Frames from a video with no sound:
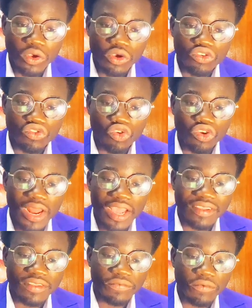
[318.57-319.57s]
So you realize
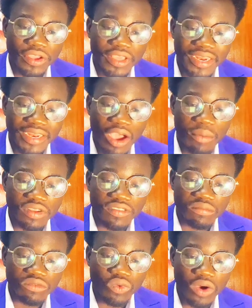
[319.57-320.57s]
that for here there are how many
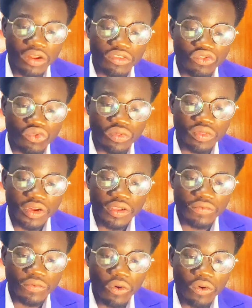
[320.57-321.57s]
teams? 1, 2, 3,
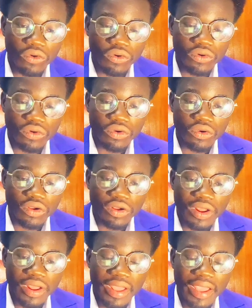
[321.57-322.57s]
4,
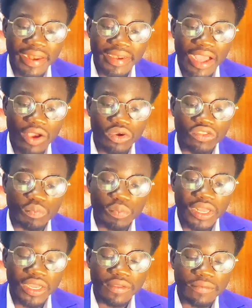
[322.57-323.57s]
and they are going to
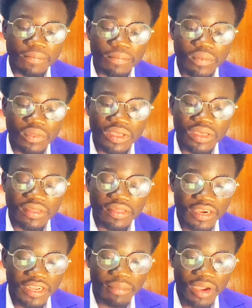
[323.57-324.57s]
play
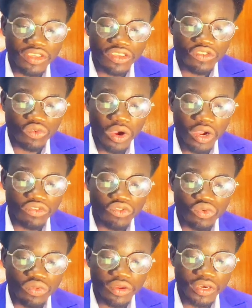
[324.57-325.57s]
3 matches. 1,
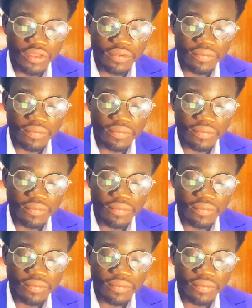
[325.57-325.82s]
2, 3.